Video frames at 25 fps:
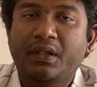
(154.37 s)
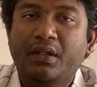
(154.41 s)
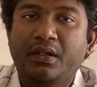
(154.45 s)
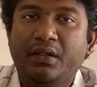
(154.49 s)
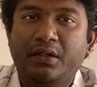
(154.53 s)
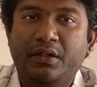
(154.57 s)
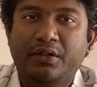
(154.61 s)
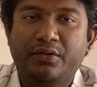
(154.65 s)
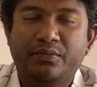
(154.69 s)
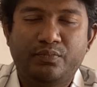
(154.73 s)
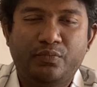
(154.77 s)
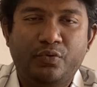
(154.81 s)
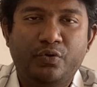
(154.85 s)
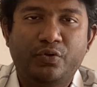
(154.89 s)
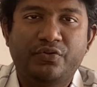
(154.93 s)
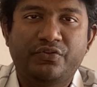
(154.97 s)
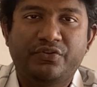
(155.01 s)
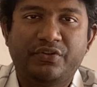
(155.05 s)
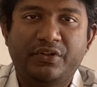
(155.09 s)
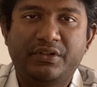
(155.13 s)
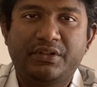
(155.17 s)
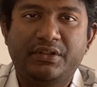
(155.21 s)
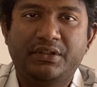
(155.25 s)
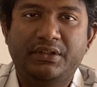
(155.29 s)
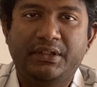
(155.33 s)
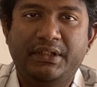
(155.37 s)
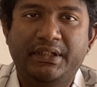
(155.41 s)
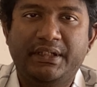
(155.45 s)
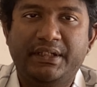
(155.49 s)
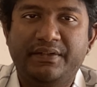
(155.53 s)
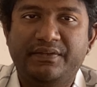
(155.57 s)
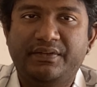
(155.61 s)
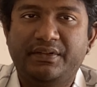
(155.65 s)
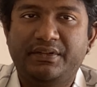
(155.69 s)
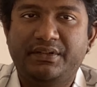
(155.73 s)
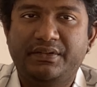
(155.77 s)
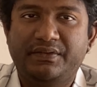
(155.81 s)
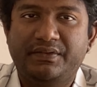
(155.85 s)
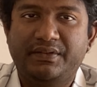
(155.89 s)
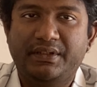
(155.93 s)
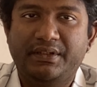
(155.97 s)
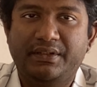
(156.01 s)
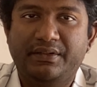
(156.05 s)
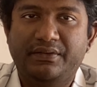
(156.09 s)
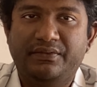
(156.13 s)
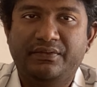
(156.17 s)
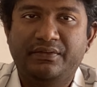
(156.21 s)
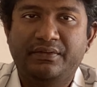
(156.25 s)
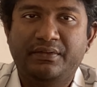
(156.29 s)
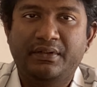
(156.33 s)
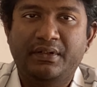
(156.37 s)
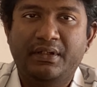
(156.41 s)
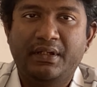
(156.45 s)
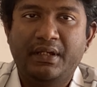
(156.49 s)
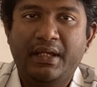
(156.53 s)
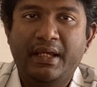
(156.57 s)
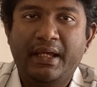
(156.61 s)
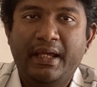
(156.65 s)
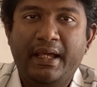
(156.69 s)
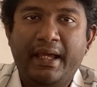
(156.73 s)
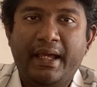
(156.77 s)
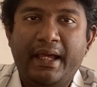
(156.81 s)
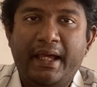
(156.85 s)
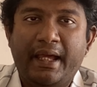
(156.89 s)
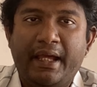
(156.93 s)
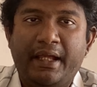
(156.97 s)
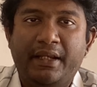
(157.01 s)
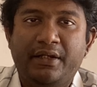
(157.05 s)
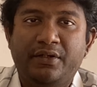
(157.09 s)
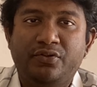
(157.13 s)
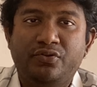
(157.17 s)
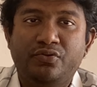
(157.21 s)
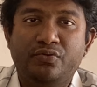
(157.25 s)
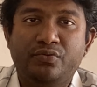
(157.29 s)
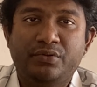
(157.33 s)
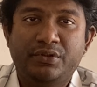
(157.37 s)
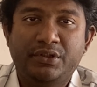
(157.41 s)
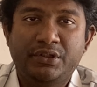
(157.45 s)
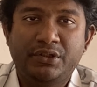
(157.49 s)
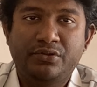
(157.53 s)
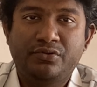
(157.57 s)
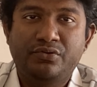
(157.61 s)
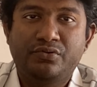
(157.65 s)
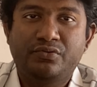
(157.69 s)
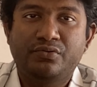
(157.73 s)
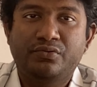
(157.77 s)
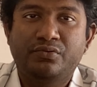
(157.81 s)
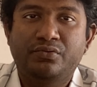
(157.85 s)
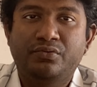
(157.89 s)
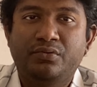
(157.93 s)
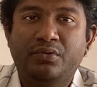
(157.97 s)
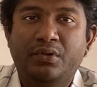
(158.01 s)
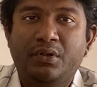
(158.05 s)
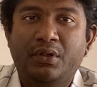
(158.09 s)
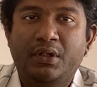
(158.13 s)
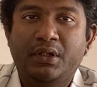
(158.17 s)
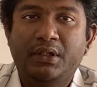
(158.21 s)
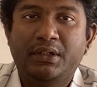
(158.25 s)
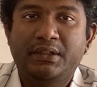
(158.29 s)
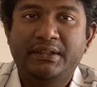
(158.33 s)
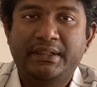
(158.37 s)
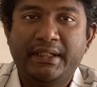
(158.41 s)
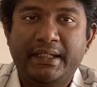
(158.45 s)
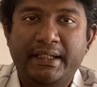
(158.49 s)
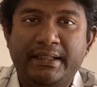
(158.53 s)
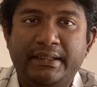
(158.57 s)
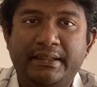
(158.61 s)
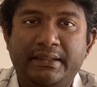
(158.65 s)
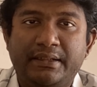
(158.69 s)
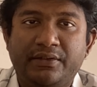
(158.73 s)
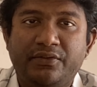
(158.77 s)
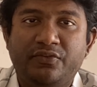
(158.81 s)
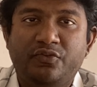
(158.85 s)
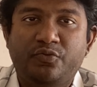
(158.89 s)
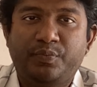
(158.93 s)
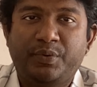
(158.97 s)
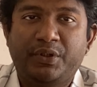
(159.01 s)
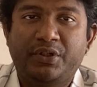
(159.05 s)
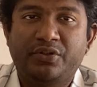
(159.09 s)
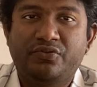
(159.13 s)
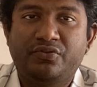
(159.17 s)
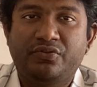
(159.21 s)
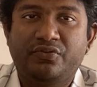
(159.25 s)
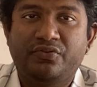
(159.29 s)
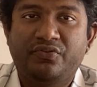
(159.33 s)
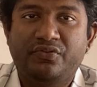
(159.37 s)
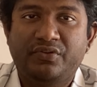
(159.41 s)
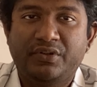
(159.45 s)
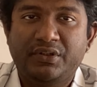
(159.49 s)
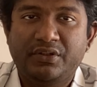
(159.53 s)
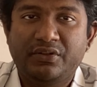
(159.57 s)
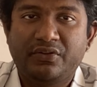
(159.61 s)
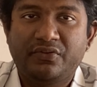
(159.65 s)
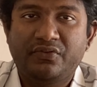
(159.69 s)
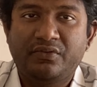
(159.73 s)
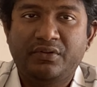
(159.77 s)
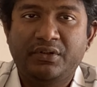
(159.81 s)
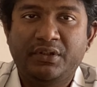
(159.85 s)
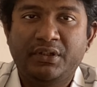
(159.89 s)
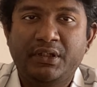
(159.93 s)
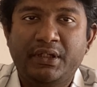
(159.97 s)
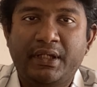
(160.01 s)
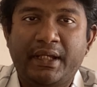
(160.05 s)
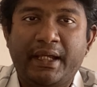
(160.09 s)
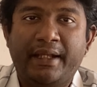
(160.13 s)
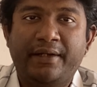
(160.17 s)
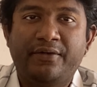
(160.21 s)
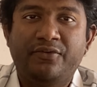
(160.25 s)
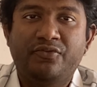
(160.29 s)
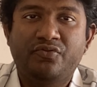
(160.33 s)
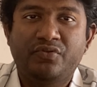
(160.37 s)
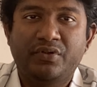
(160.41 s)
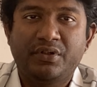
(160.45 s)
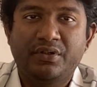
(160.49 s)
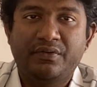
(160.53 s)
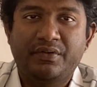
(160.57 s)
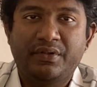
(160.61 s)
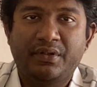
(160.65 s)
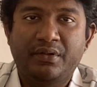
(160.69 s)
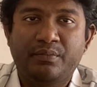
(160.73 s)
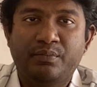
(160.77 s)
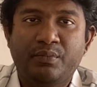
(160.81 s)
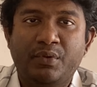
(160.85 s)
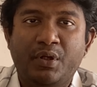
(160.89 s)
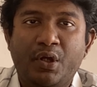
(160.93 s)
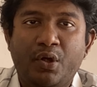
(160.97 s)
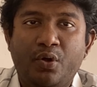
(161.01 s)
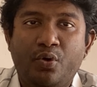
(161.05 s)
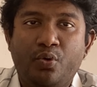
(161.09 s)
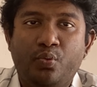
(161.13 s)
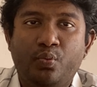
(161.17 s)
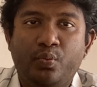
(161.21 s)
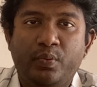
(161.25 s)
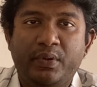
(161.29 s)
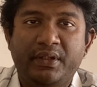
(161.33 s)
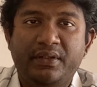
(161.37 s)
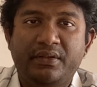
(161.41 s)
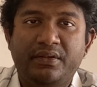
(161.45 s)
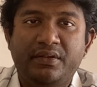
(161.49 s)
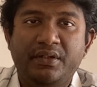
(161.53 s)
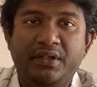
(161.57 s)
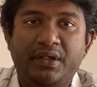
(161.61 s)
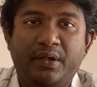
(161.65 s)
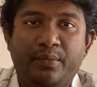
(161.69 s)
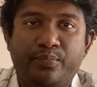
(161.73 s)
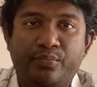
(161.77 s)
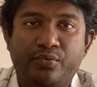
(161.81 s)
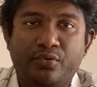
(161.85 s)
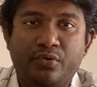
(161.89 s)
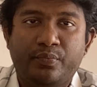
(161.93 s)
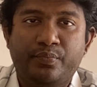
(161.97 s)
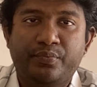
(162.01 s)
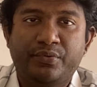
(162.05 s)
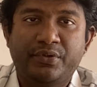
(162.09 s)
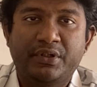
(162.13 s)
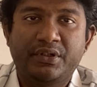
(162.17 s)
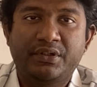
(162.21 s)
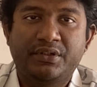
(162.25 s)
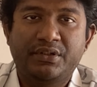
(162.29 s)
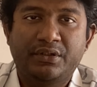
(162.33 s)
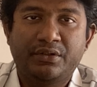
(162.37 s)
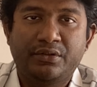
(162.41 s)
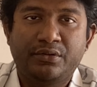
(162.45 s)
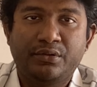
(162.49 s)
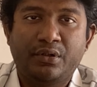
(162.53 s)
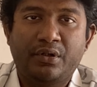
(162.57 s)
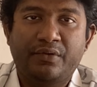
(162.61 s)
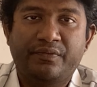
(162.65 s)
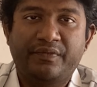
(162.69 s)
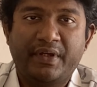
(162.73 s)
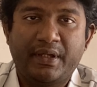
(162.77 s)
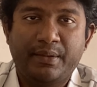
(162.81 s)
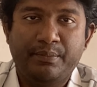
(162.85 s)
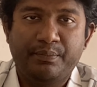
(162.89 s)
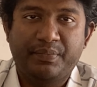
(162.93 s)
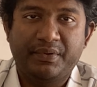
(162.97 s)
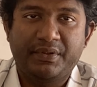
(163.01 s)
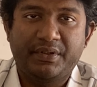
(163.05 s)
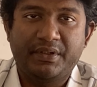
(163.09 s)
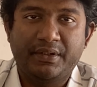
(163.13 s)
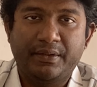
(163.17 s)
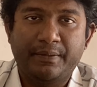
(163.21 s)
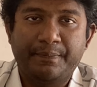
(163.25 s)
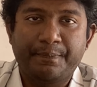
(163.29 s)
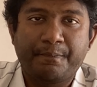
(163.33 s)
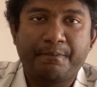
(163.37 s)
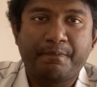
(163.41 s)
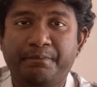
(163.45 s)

It most certainly is a disease, and you need to take these patients seriously and treat them with the appropriate degree of empathy.